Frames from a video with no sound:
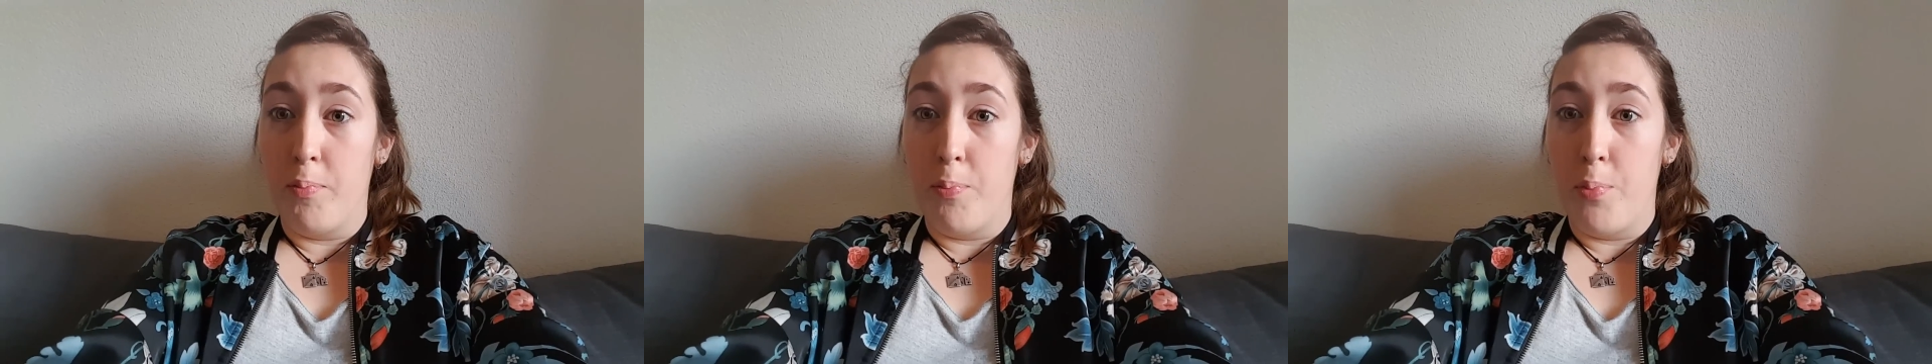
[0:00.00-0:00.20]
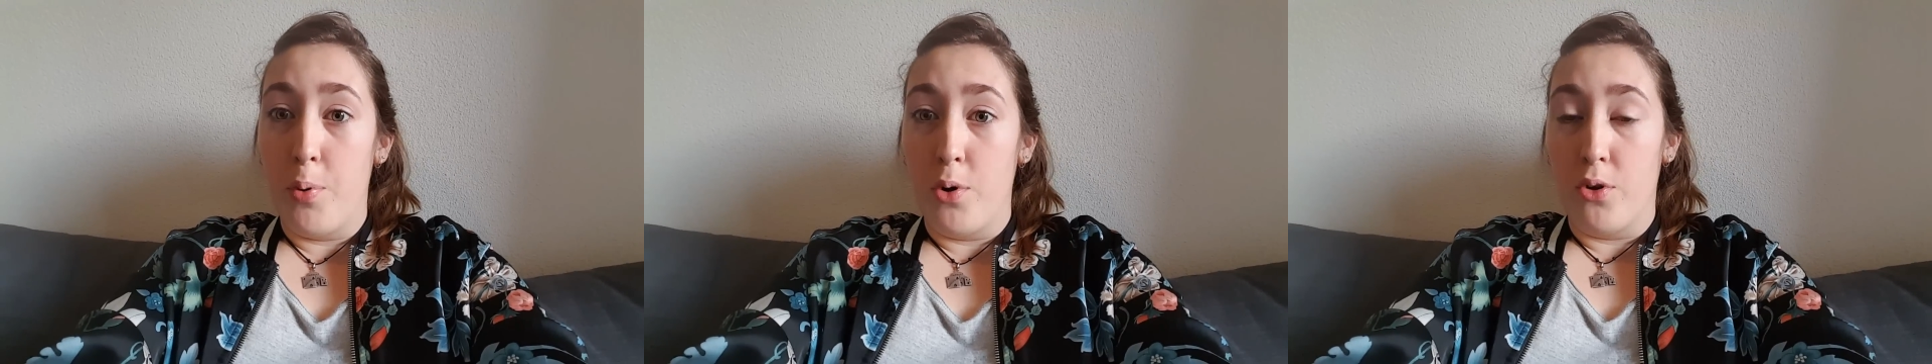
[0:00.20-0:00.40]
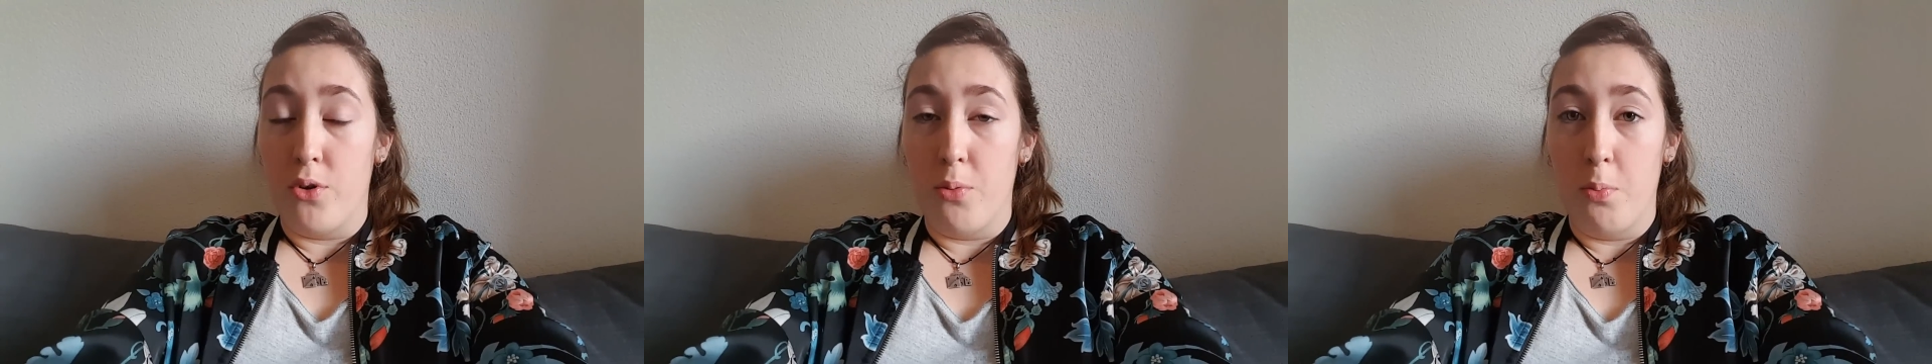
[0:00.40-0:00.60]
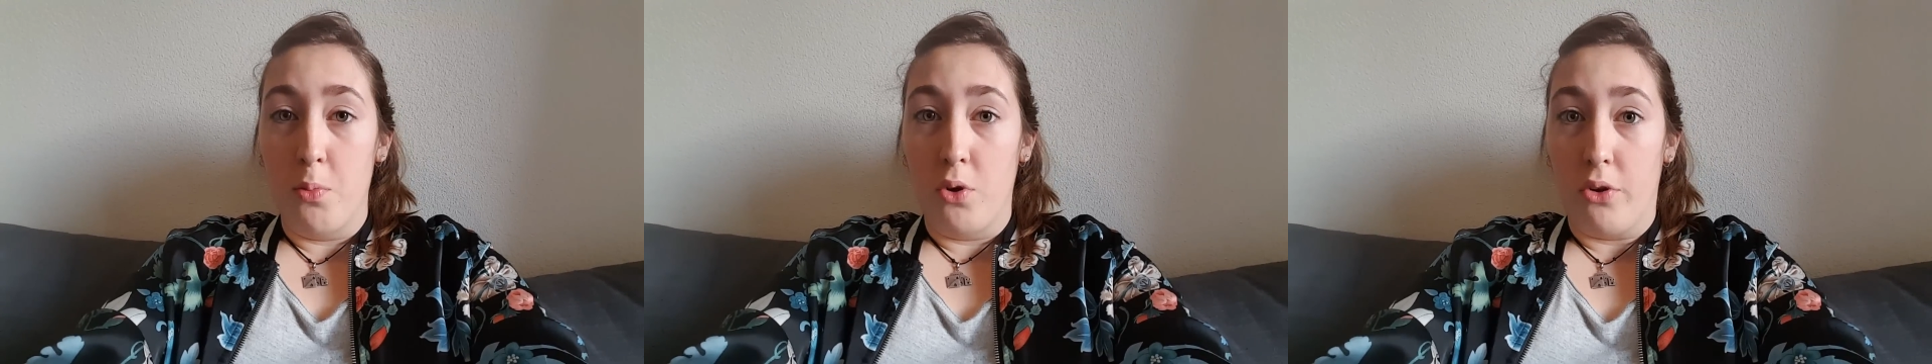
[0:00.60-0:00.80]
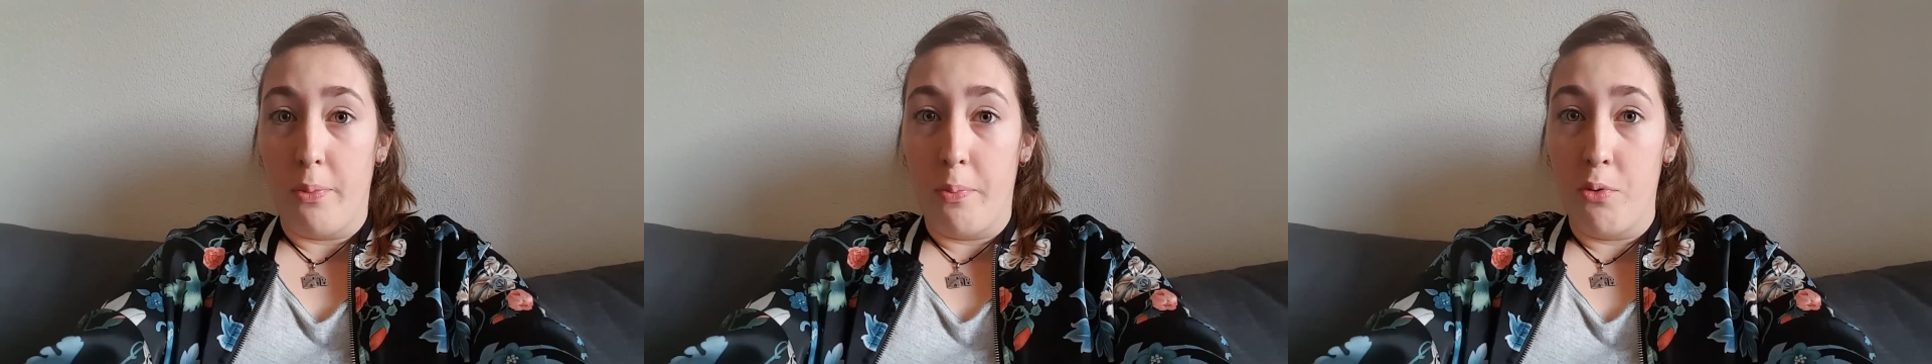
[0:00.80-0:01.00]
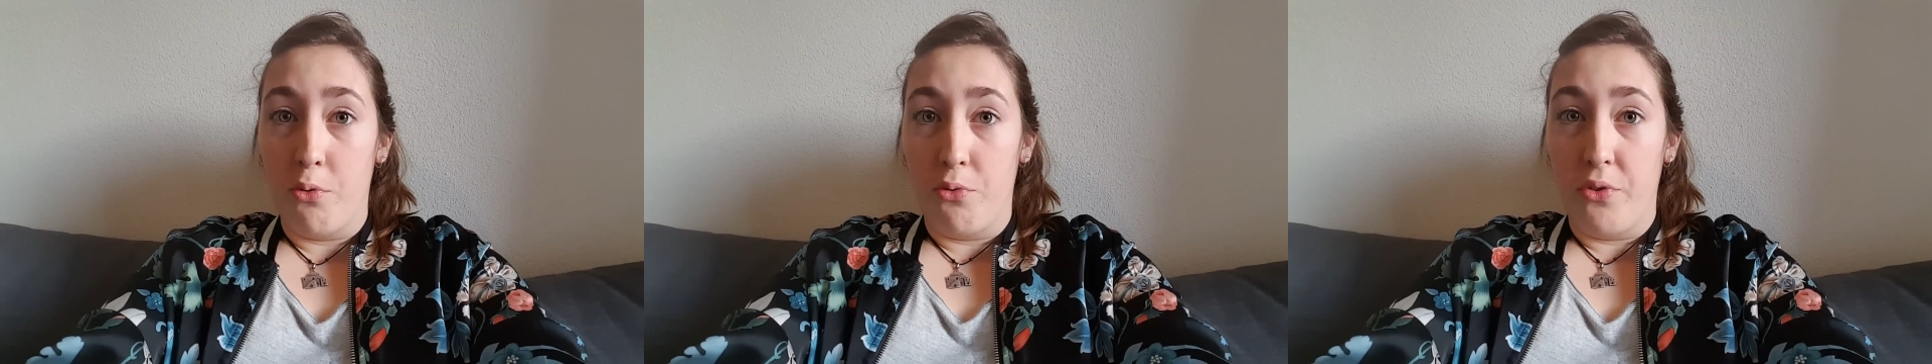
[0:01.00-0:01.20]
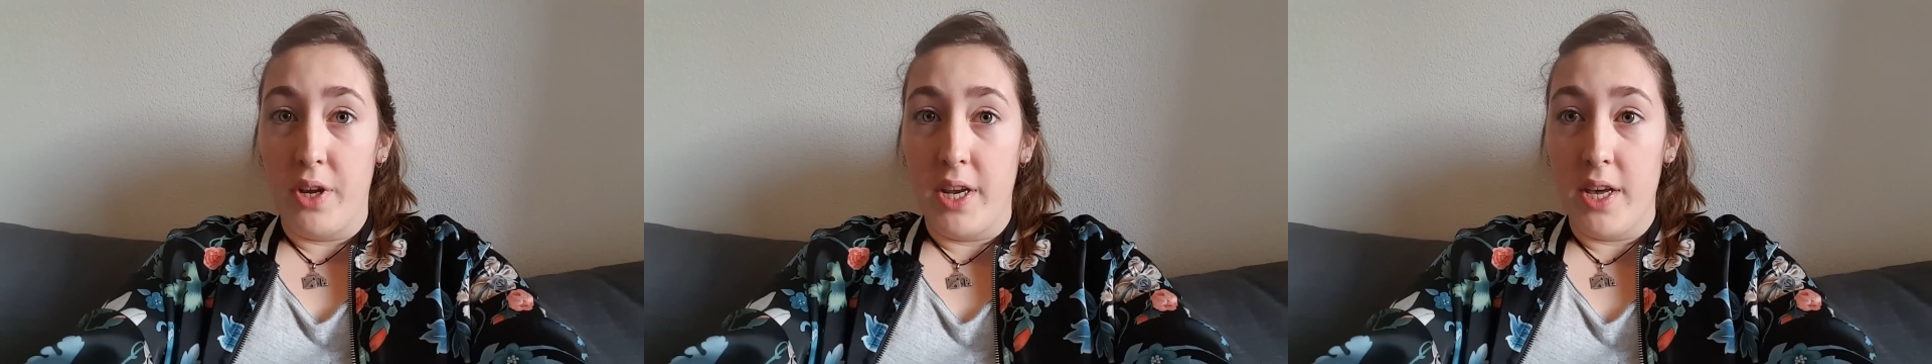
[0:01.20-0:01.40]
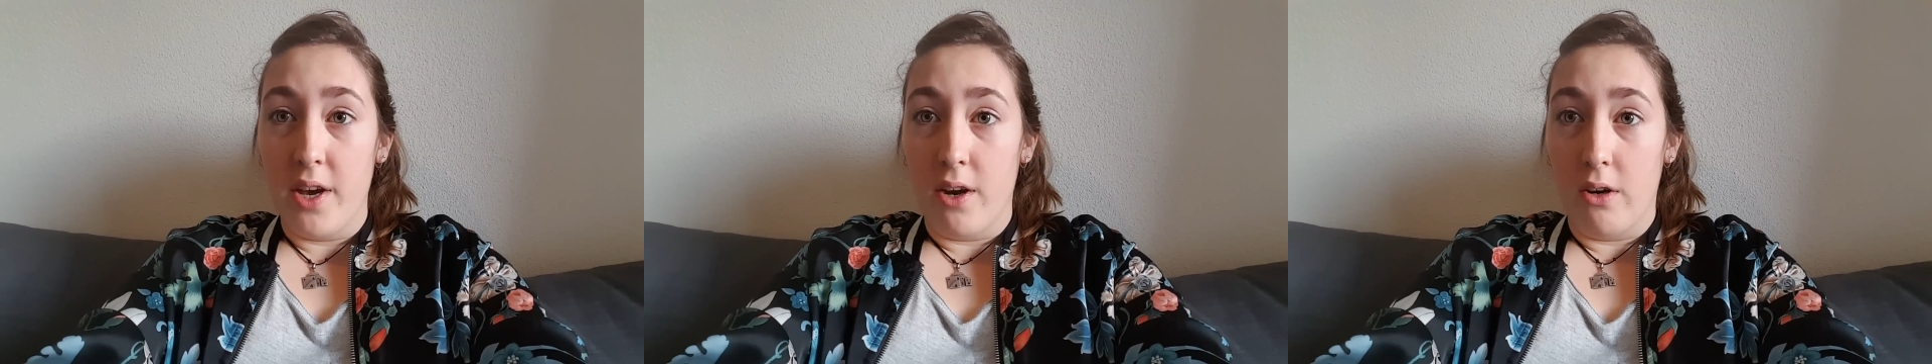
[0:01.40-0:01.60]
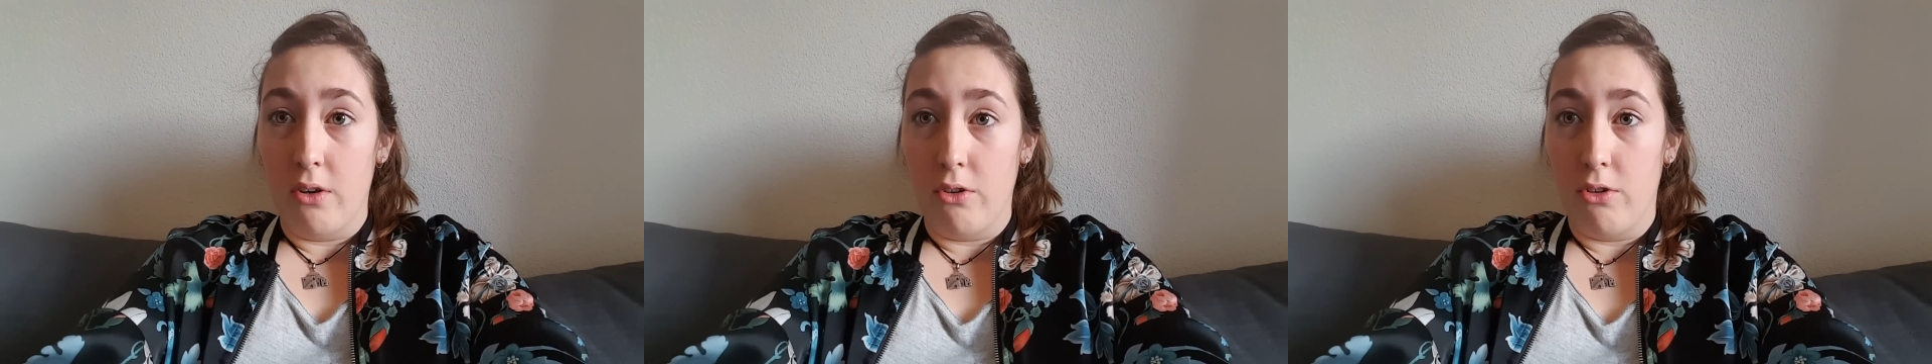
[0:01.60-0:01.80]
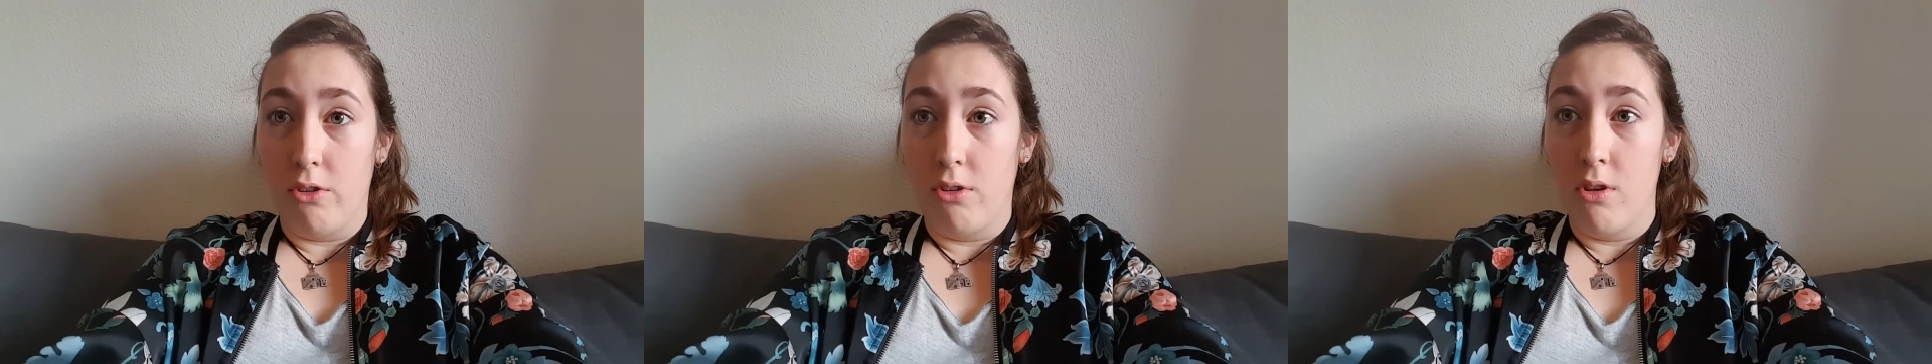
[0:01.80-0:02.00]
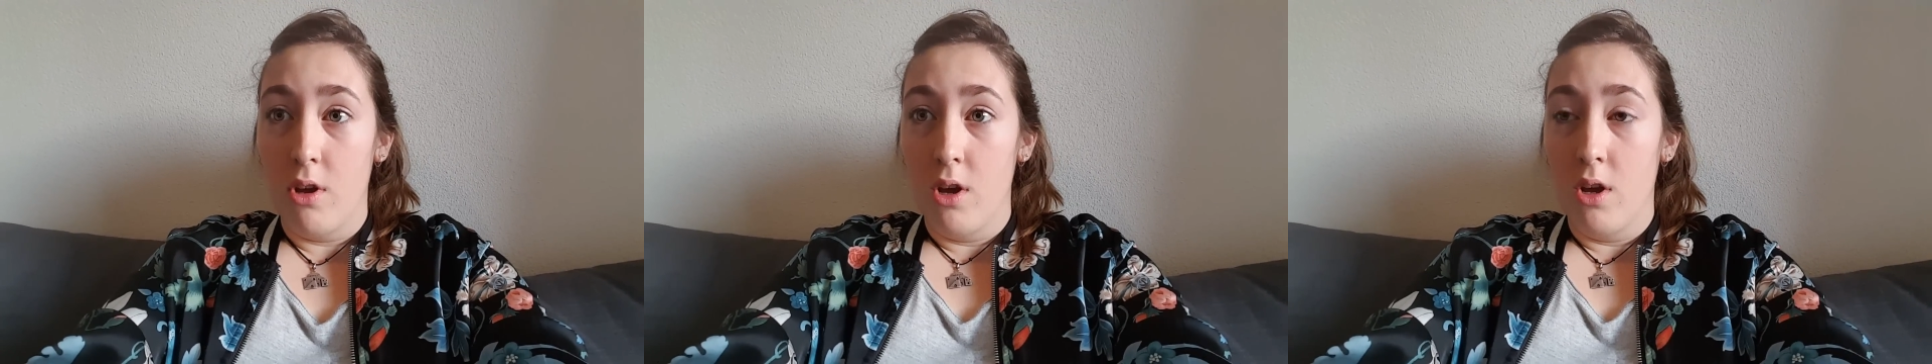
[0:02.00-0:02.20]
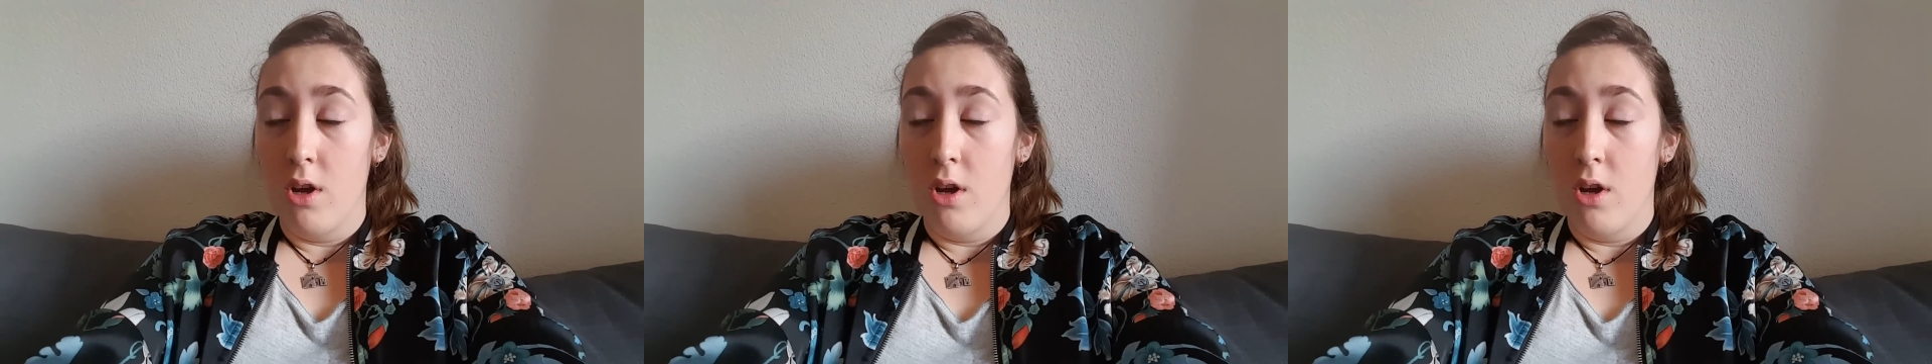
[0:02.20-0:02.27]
put multiple videos